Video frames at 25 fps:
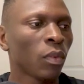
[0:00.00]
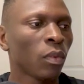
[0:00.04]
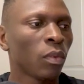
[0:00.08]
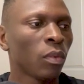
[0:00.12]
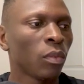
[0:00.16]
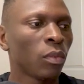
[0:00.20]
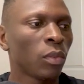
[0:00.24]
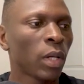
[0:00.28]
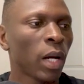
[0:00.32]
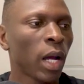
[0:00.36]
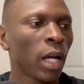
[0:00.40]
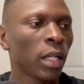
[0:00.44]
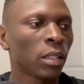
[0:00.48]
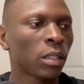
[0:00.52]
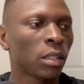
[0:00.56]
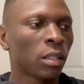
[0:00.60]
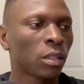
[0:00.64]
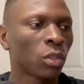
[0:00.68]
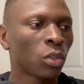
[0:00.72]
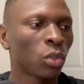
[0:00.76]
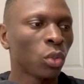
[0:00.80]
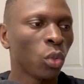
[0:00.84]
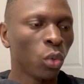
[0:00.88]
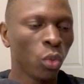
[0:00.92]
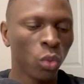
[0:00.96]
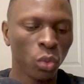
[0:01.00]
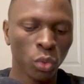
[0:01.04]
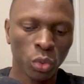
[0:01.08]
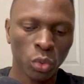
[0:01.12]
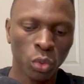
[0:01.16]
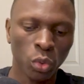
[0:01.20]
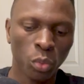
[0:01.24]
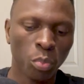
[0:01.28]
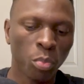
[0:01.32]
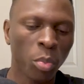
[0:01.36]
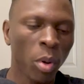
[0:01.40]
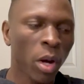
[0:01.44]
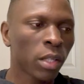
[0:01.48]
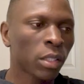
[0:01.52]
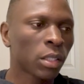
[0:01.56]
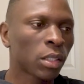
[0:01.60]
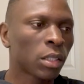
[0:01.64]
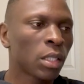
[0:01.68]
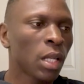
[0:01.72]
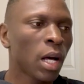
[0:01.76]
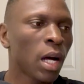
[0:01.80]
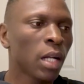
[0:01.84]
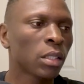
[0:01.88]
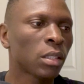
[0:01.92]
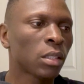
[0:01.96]
Right, so to pass
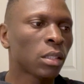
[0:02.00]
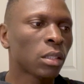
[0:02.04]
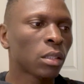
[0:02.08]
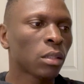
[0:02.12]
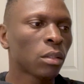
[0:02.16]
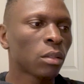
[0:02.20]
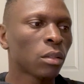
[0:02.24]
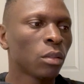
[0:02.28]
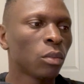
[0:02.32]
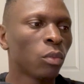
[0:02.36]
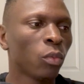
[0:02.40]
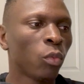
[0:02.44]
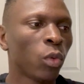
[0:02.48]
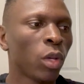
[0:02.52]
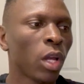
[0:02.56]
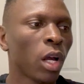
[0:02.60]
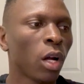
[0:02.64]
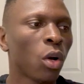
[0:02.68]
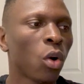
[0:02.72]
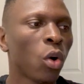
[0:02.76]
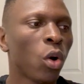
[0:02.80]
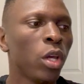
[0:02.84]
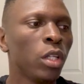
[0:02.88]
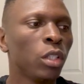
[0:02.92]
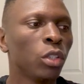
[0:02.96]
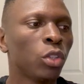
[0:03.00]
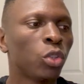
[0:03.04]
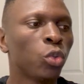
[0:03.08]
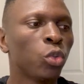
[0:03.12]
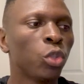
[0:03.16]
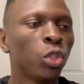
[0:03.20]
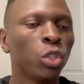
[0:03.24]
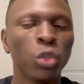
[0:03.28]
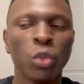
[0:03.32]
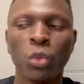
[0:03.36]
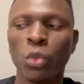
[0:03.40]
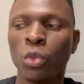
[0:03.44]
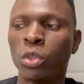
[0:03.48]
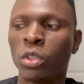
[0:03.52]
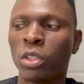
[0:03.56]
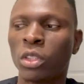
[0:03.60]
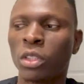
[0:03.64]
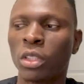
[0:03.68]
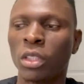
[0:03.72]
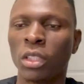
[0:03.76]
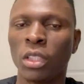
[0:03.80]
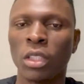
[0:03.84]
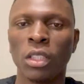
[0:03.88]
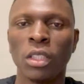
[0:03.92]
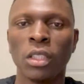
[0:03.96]
that, we are going to use
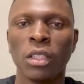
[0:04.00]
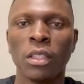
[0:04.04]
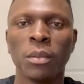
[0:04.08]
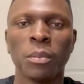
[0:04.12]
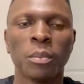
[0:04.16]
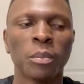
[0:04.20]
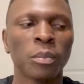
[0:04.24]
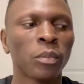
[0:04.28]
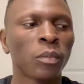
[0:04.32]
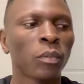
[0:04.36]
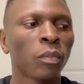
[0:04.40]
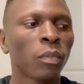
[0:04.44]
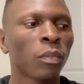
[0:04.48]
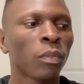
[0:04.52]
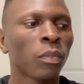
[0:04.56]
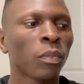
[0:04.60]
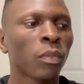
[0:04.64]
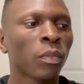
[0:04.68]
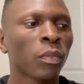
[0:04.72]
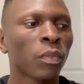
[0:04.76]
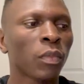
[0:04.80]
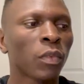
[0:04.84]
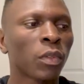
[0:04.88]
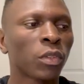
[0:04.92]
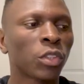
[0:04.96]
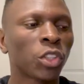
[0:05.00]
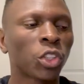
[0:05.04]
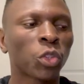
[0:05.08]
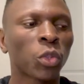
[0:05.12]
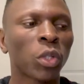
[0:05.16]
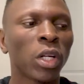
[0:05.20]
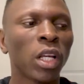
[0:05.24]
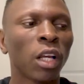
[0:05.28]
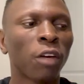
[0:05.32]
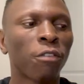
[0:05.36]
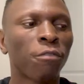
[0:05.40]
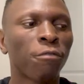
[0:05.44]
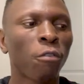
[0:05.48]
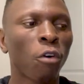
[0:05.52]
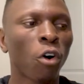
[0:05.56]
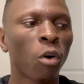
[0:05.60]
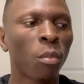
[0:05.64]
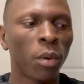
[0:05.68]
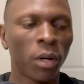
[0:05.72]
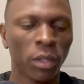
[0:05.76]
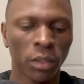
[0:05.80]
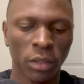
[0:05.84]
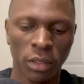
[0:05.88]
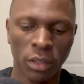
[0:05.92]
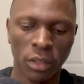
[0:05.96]
the string
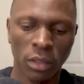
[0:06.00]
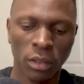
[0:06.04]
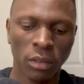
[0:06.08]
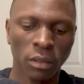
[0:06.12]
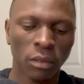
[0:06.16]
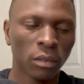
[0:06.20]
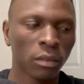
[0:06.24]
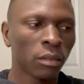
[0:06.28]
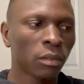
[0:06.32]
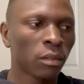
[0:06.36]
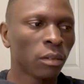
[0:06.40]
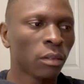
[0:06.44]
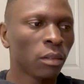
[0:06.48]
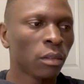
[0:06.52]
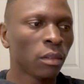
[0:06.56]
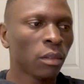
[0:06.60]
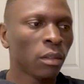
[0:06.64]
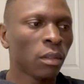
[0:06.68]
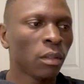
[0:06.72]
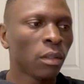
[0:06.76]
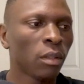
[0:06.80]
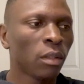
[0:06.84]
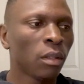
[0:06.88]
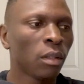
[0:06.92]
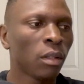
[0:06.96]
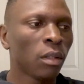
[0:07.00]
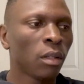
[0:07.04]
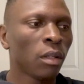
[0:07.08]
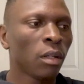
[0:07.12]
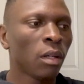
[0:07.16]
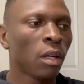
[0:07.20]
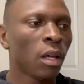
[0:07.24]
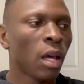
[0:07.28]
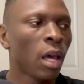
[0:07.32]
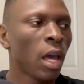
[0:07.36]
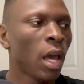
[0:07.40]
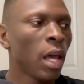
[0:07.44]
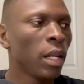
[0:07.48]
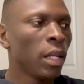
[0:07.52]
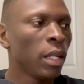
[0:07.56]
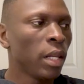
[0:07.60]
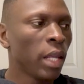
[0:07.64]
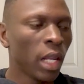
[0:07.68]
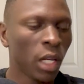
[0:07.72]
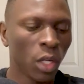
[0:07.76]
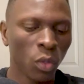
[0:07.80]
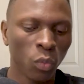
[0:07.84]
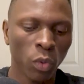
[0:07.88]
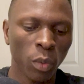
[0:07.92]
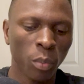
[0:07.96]
format, and
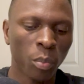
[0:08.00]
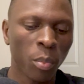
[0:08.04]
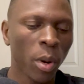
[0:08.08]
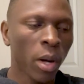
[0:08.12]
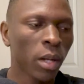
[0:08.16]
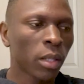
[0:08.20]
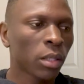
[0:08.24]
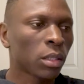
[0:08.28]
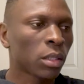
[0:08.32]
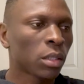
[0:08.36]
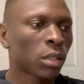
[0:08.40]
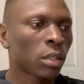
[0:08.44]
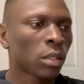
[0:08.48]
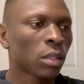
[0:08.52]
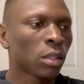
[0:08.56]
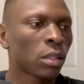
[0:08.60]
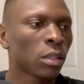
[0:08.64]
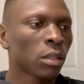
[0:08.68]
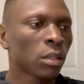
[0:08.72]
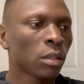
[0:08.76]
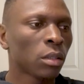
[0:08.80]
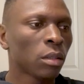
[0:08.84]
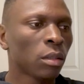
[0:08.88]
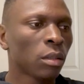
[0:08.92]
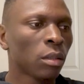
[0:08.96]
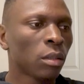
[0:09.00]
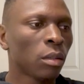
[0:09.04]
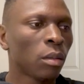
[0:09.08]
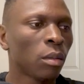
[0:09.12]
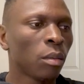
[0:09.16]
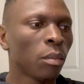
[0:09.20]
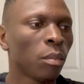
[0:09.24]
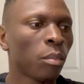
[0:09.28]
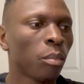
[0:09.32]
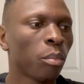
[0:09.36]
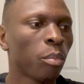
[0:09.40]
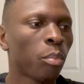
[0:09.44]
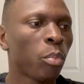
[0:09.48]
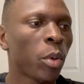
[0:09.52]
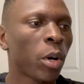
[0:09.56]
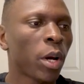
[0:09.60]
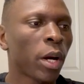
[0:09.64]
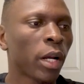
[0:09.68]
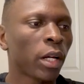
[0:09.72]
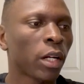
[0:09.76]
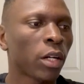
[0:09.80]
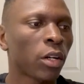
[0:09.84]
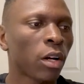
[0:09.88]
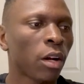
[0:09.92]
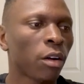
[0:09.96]
then we pass
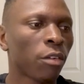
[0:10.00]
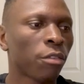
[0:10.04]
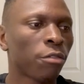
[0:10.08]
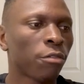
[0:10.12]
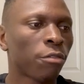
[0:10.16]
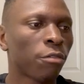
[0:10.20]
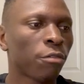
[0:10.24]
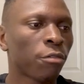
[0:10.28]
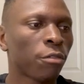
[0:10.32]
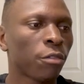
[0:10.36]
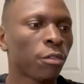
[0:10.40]
paragraph.